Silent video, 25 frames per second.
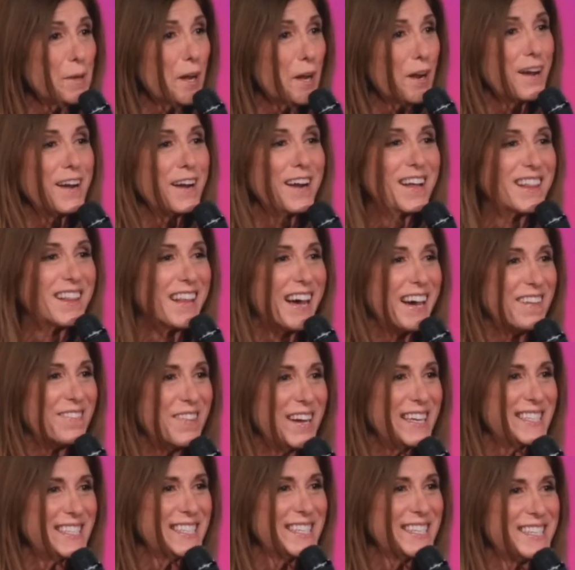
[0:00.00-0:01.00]
going to love
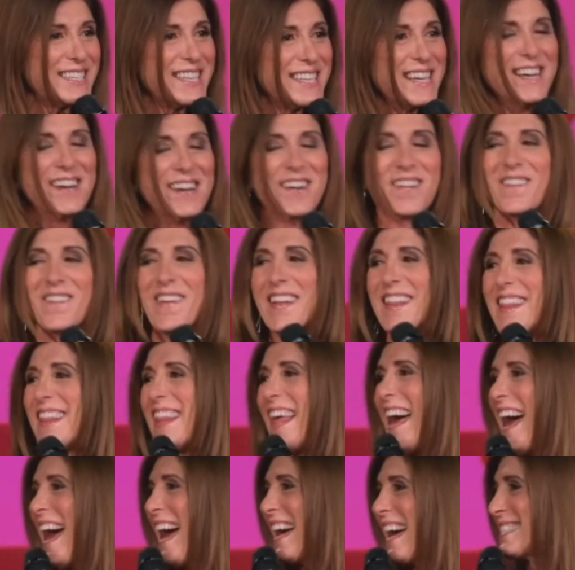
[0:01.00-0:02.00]
it. Just
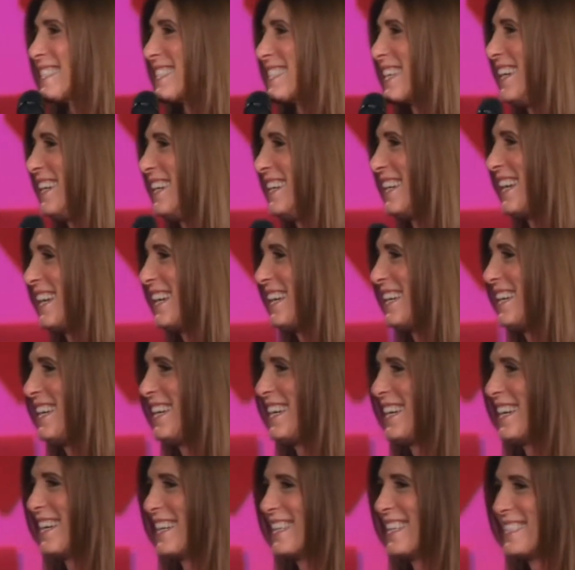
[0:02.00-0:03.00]
relax, honey.
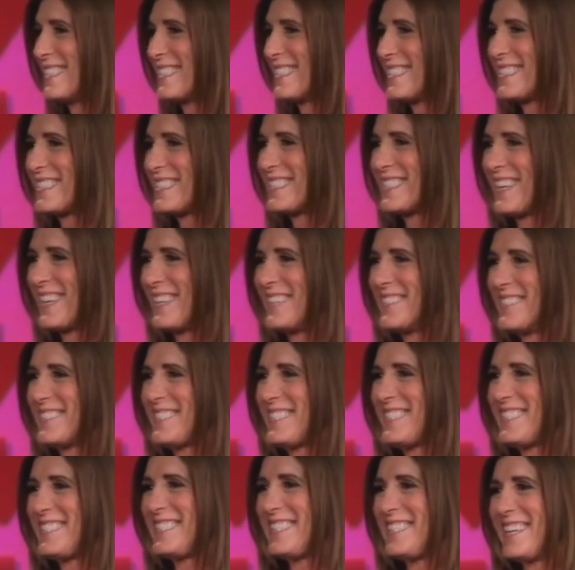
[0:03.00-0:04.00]
So
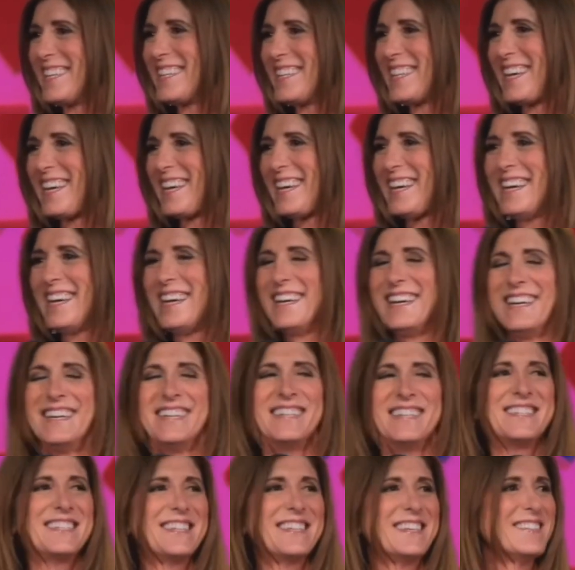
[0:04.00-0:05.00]
silly.
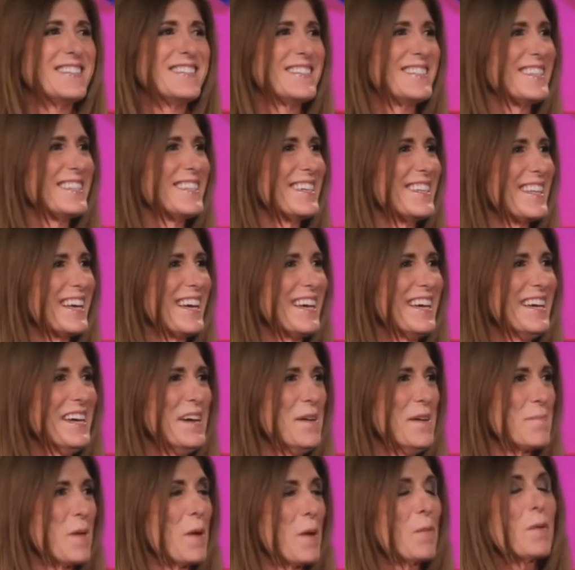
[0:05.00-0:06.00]
So silly.
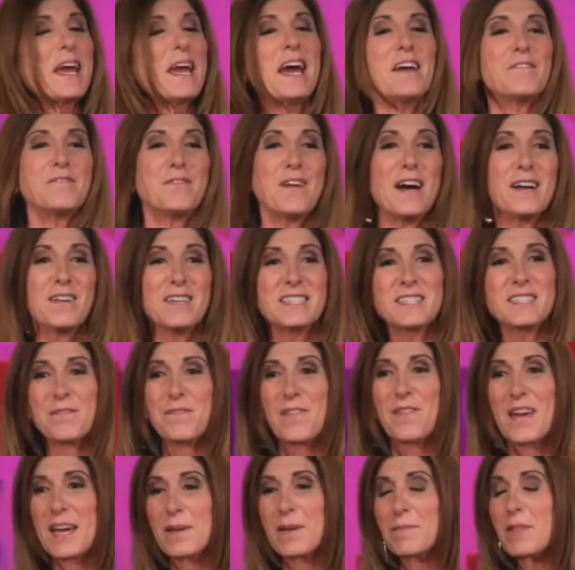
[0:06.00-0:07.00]
Though we had fun as a
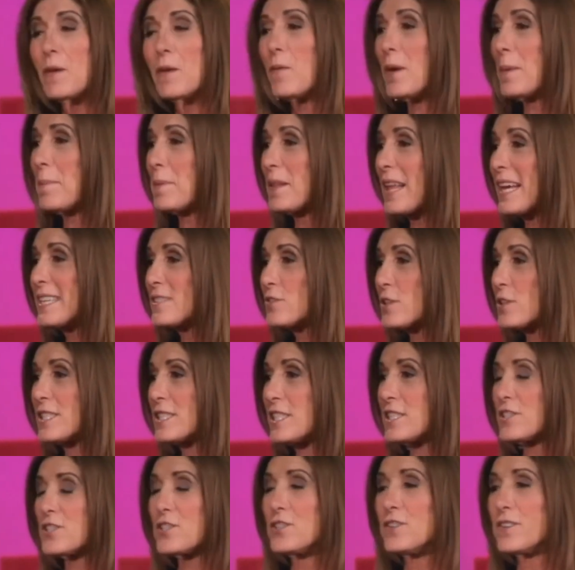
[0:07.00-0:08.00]
family, we played
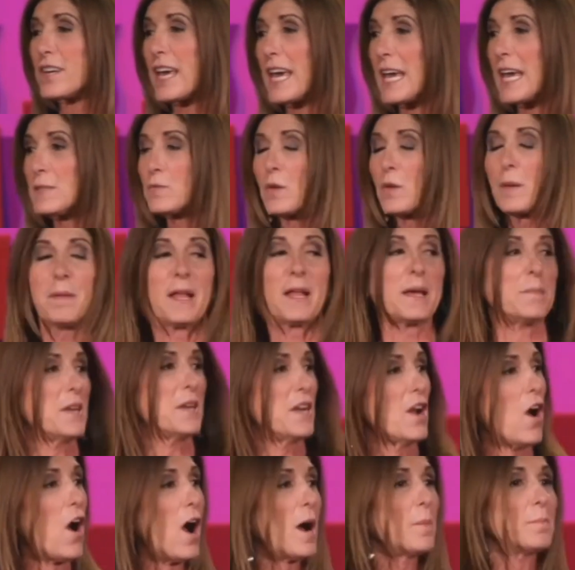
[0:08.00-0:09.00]
traditional games. We played
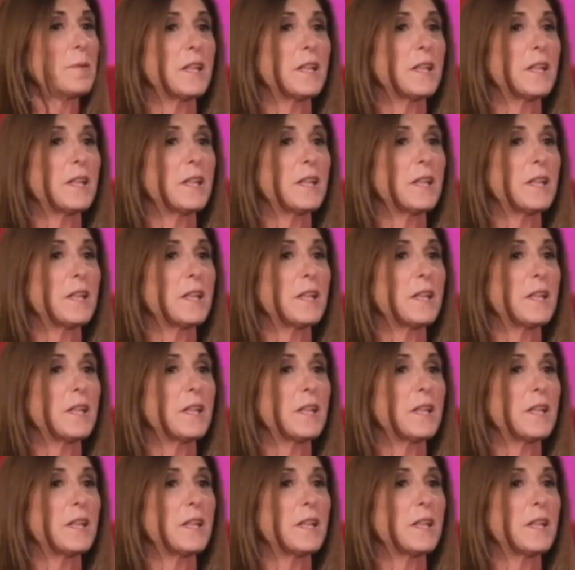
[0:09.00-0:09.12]
Monopoly,